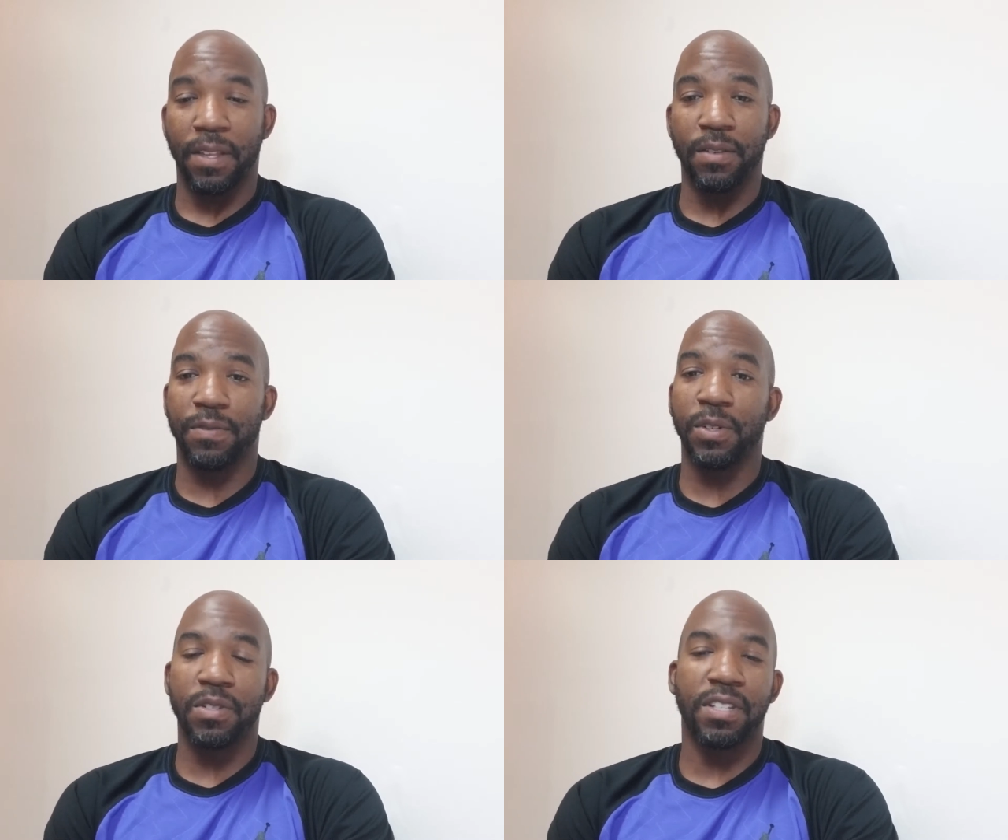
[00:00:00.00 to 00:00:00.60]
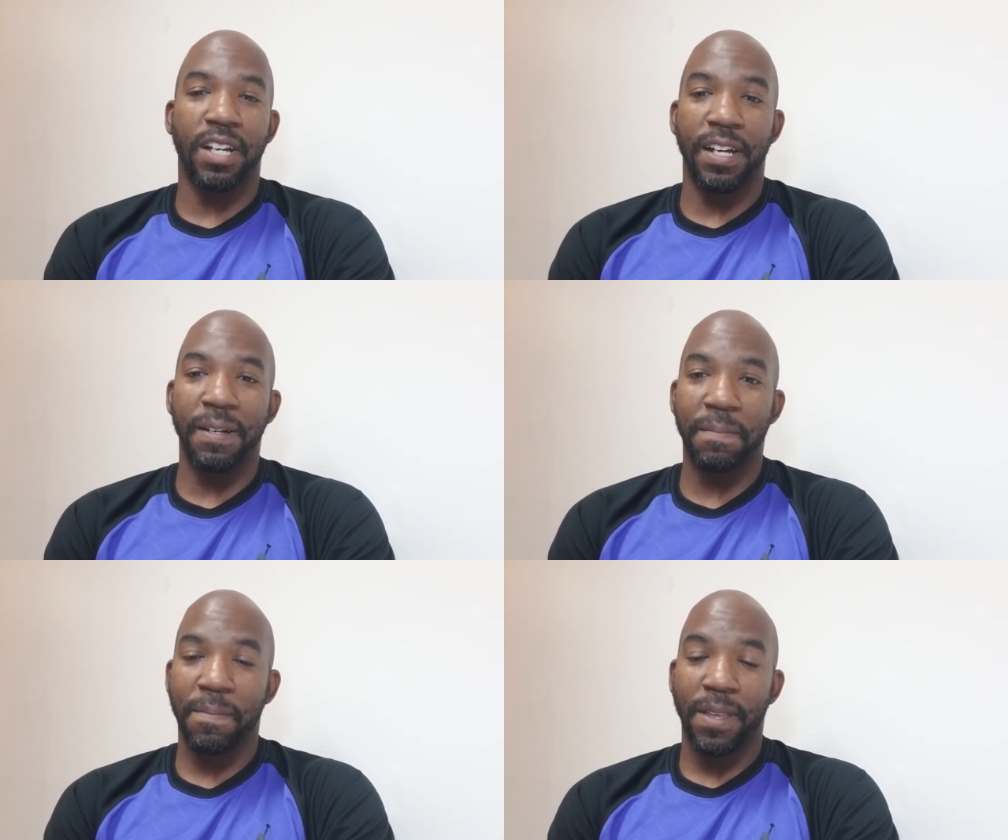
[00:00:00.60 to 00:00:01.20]
The first
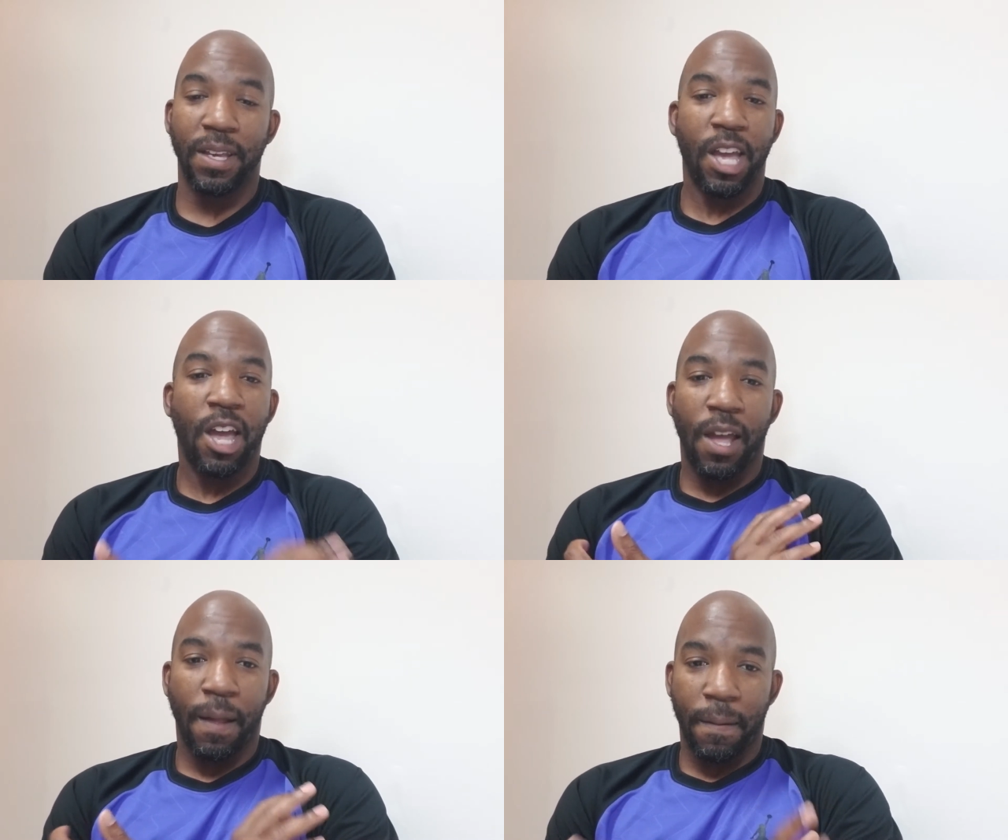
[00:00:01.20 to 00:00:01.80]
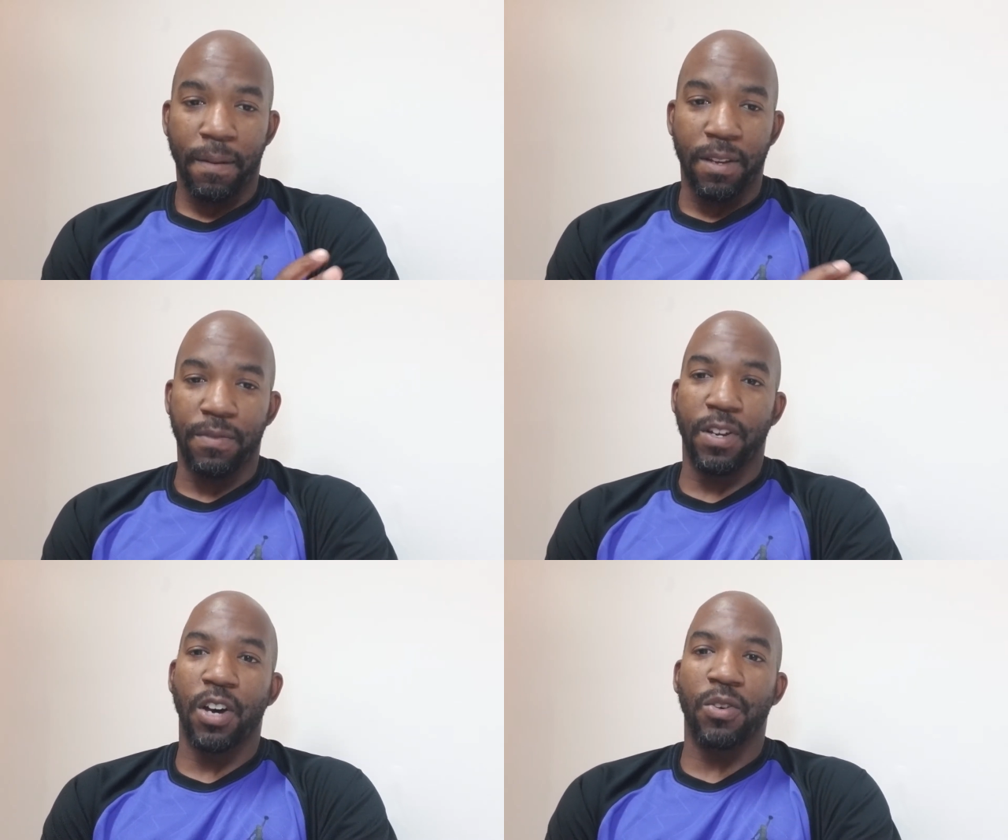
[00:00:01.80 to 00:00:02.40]
time, if
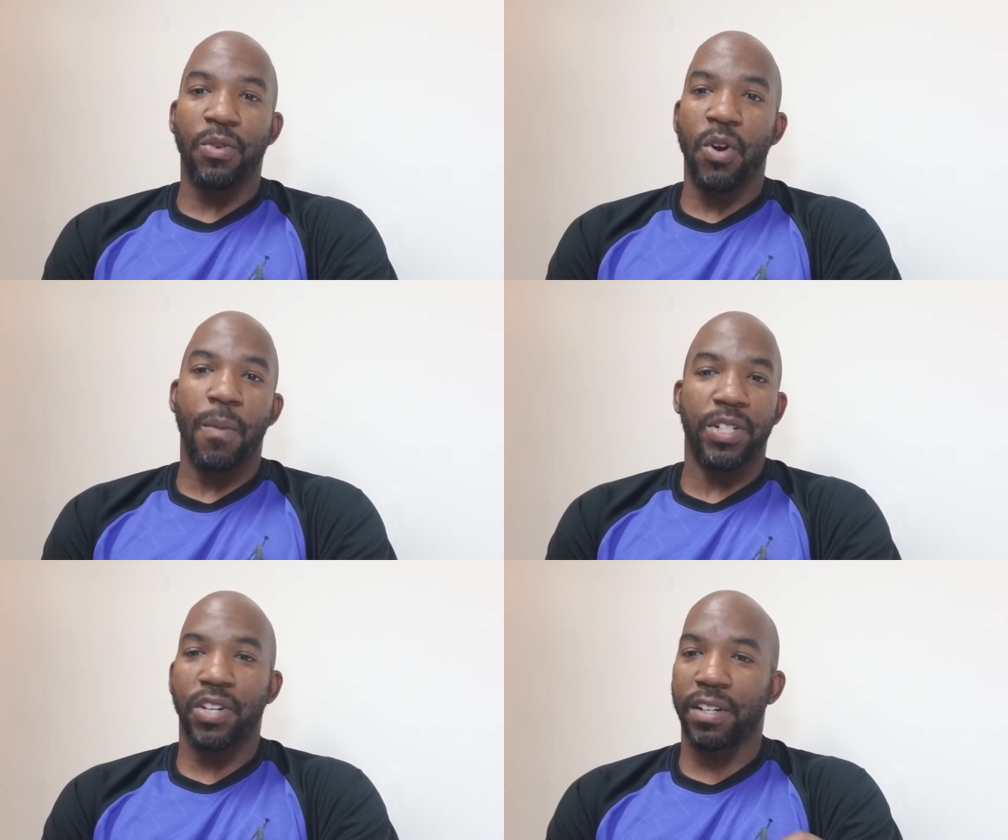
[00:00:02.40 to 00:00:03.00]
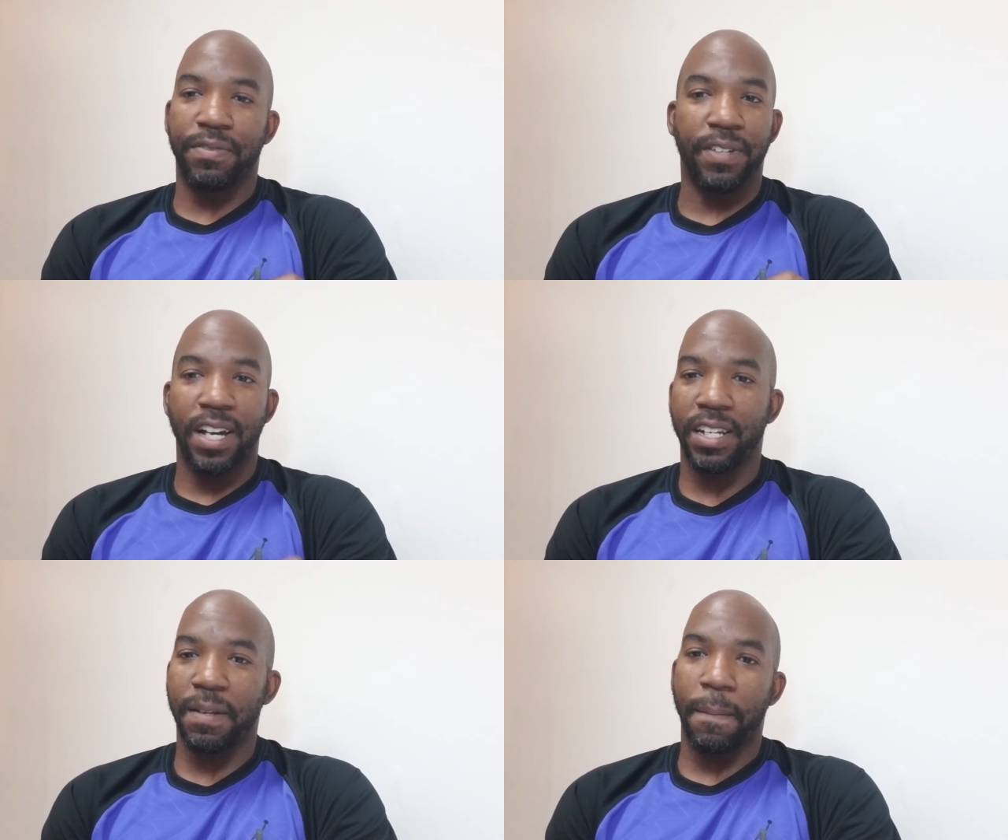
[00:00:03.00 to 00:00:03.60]
y'all don't know, I'm gonna try to
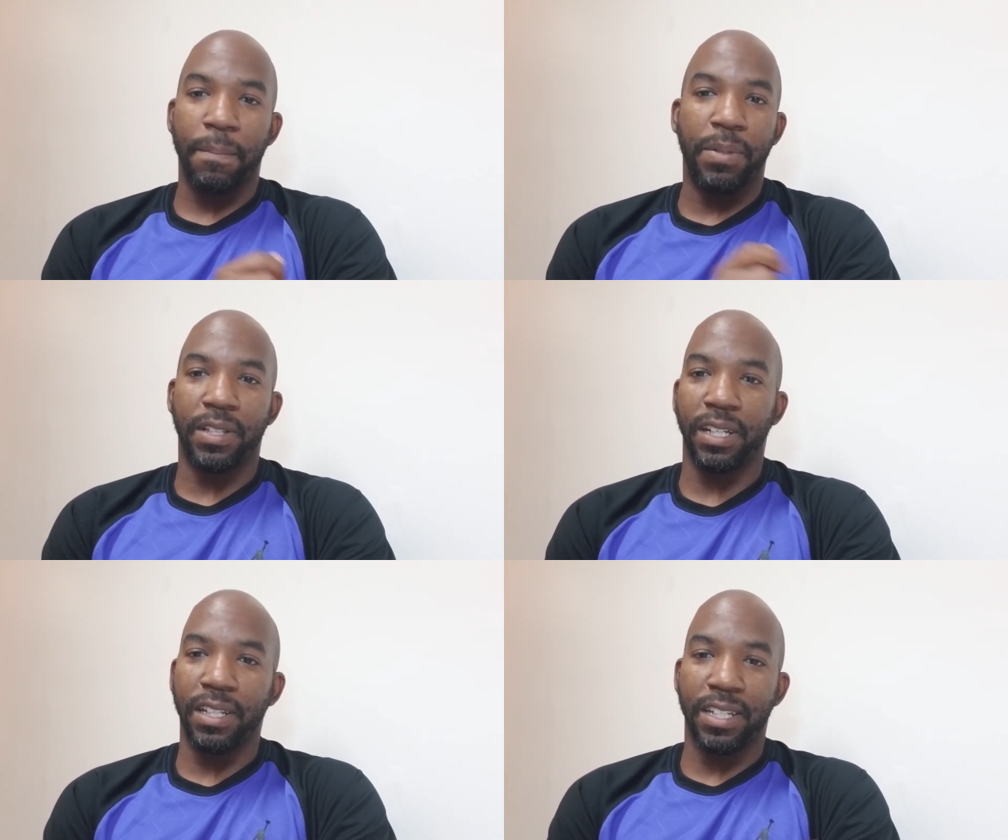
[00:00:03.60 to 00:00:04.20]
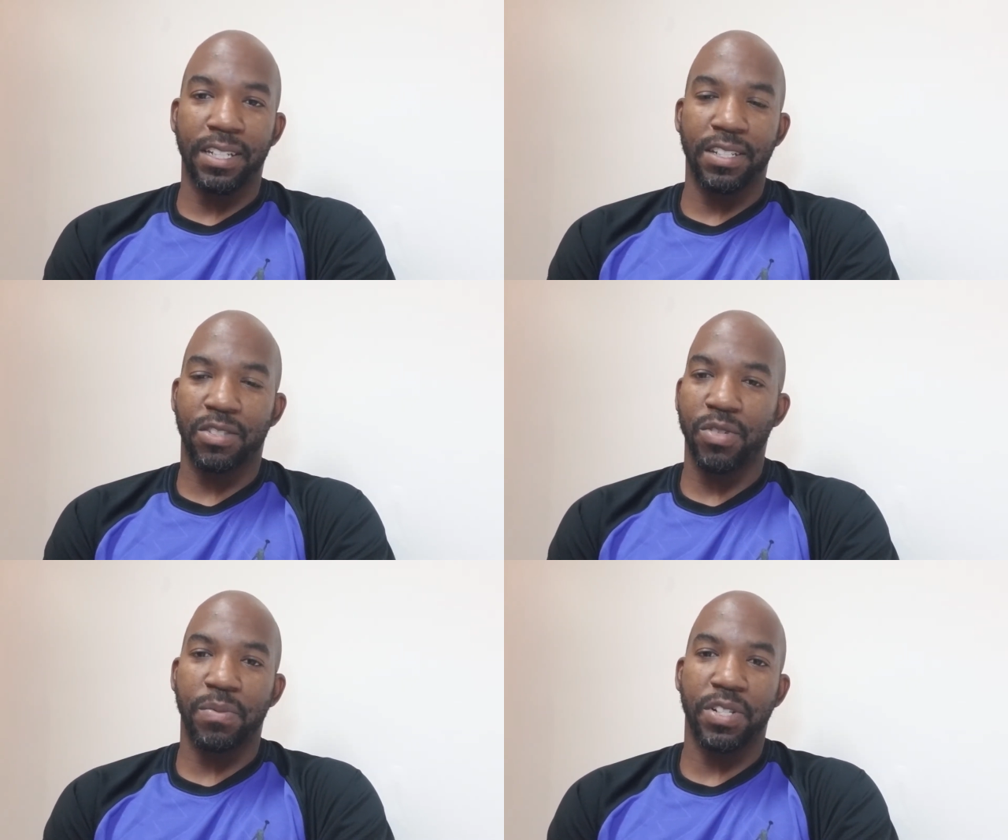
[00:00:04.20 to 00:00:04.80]
find it, put the link in the
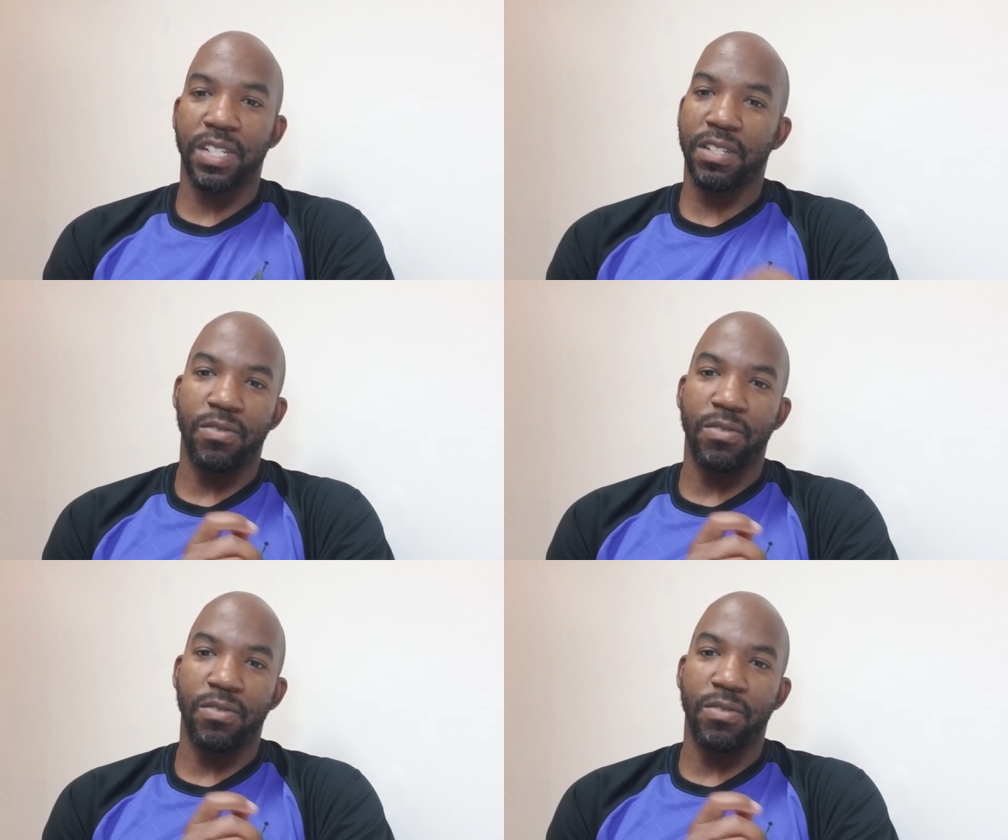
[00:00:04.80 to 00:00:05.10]
description.